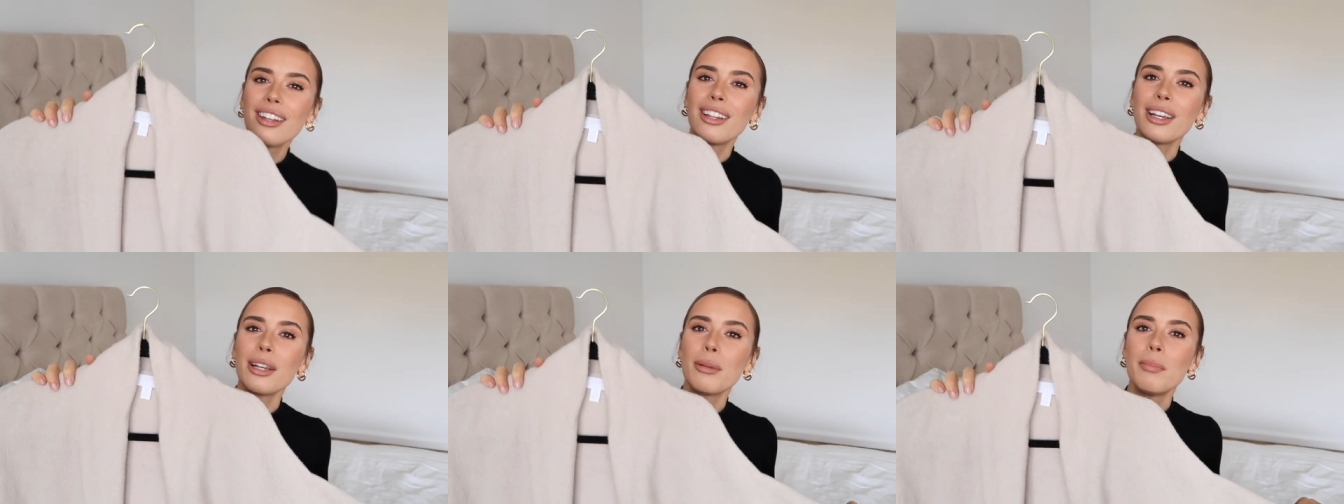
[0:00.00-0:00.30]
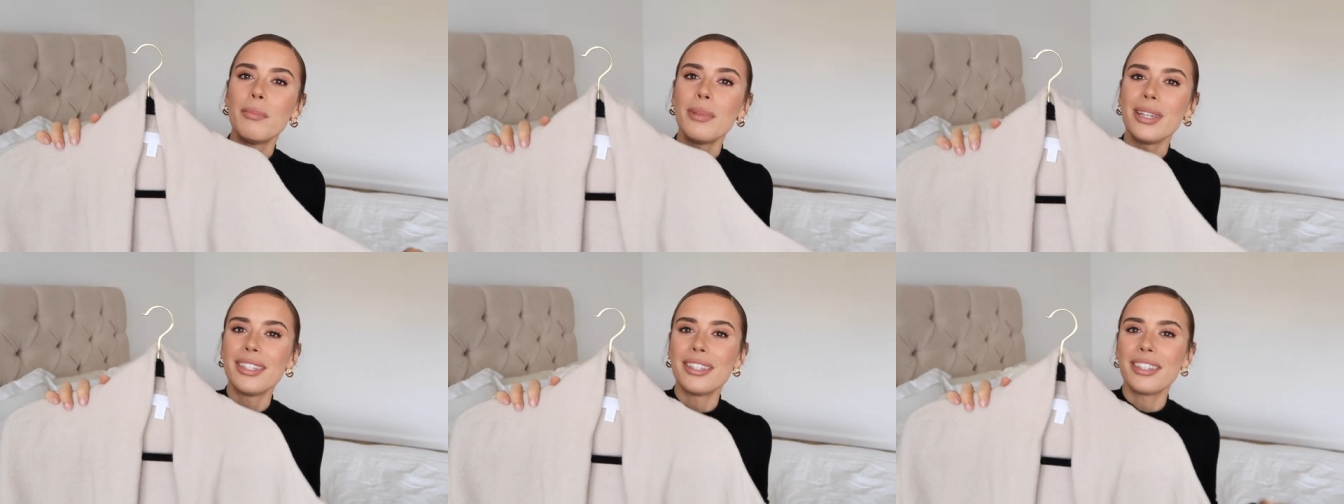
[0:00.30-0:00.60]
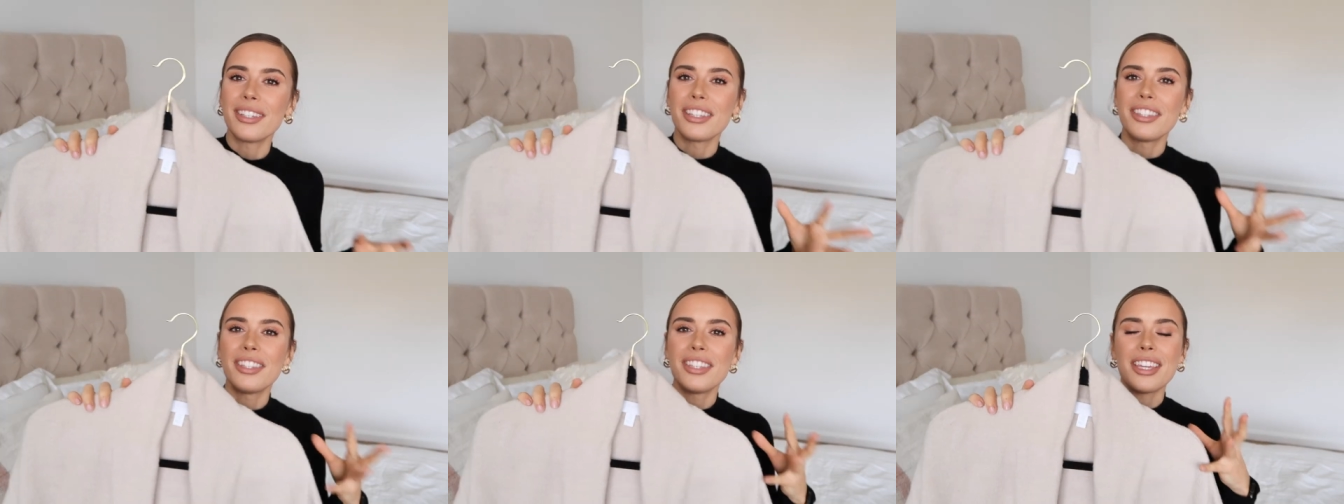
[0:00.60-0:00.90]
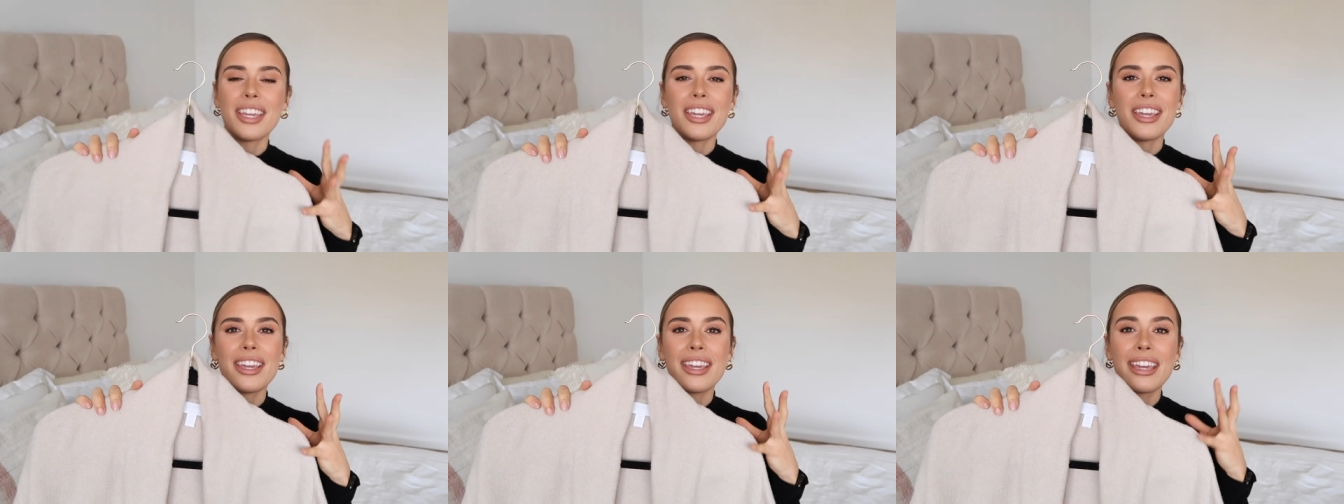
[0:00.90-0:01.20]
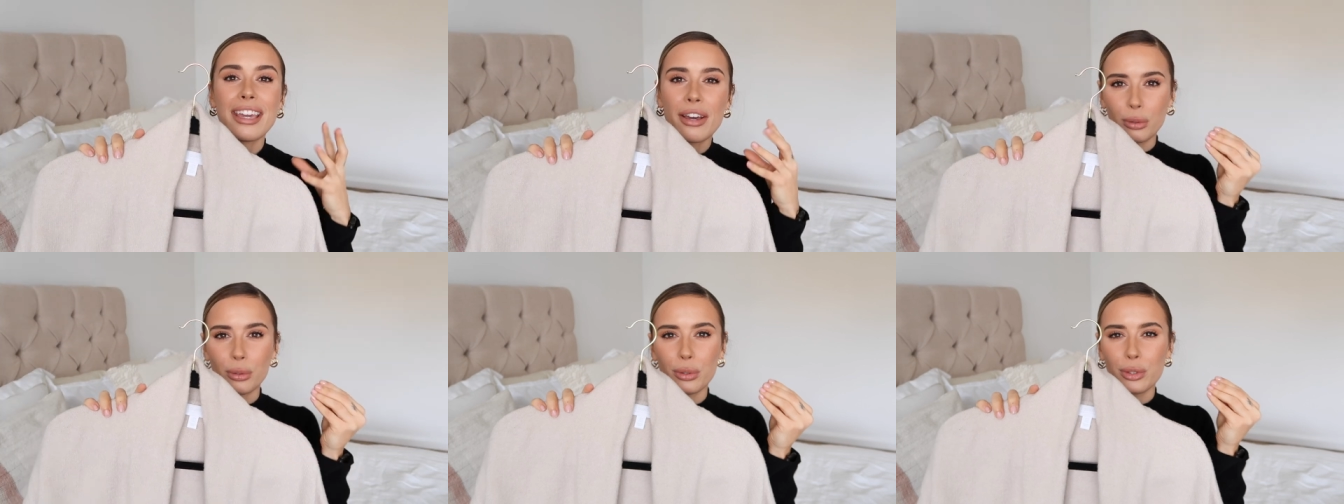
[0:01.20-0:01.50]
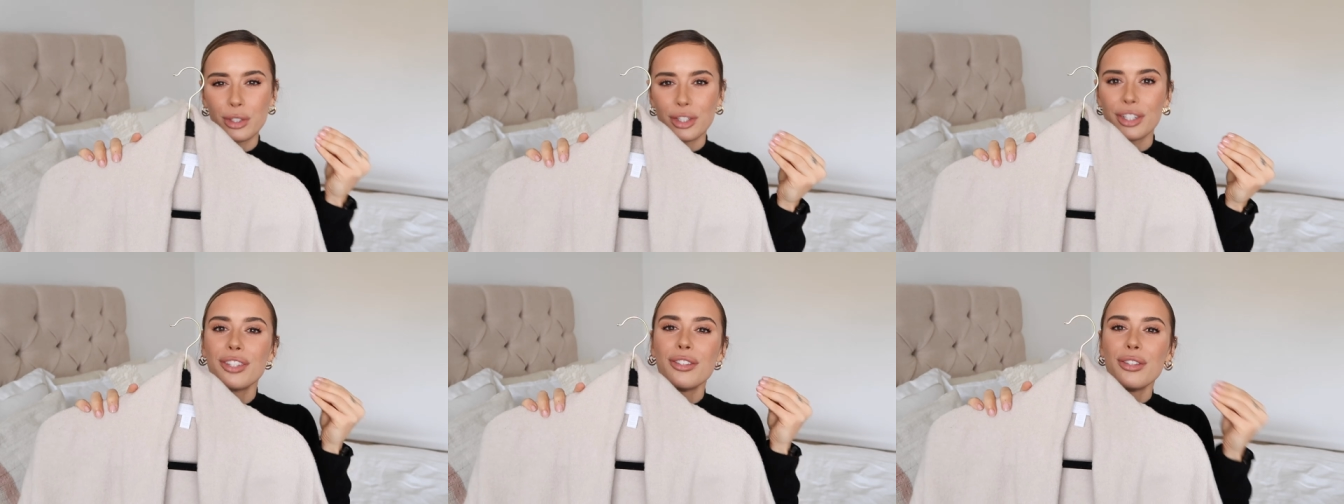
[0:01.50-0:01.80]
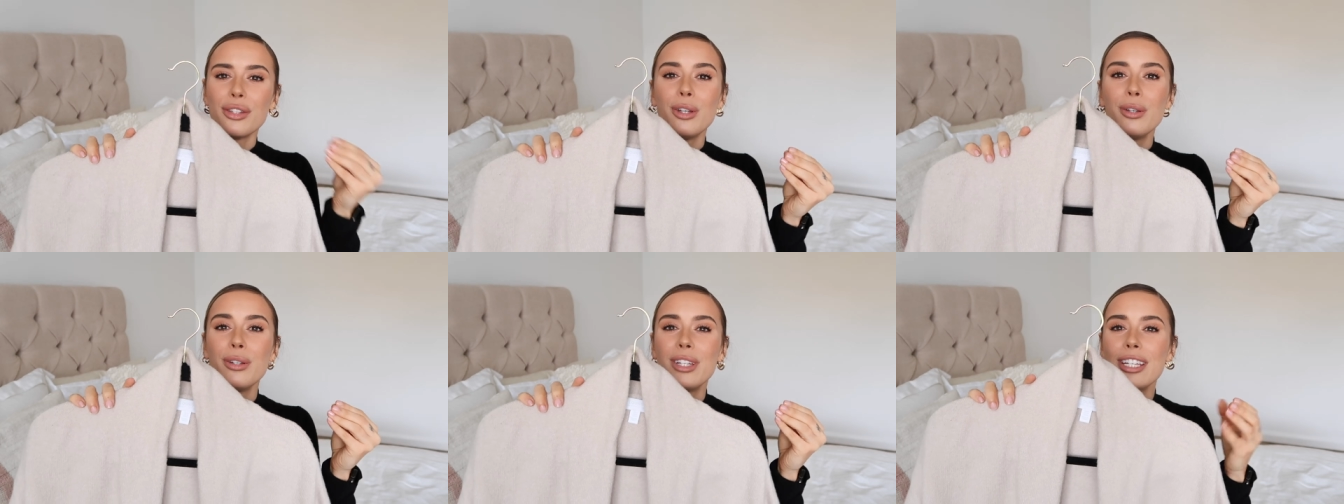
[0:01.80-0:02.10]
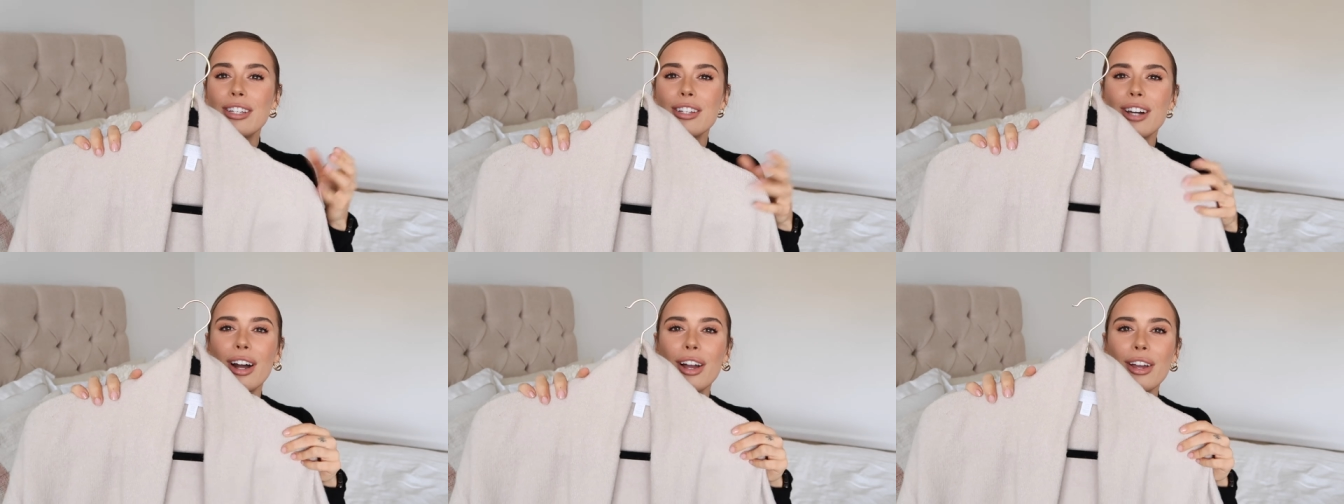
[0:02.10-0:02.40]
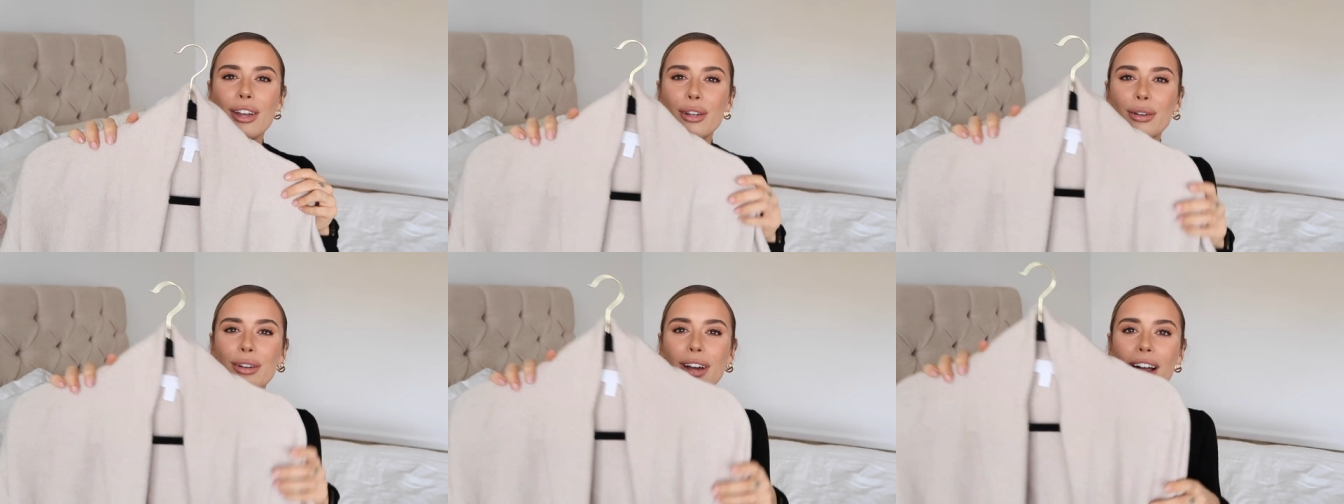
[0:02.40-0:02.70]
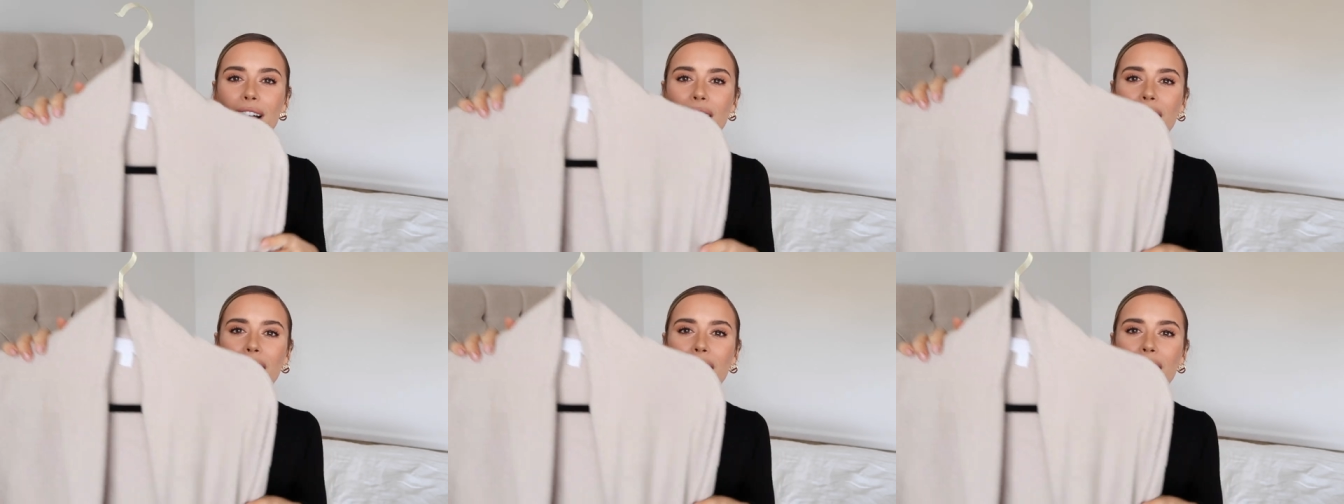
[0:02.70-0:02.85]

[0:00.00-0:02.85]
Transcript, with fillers: like biscuity gorgeous nudie tone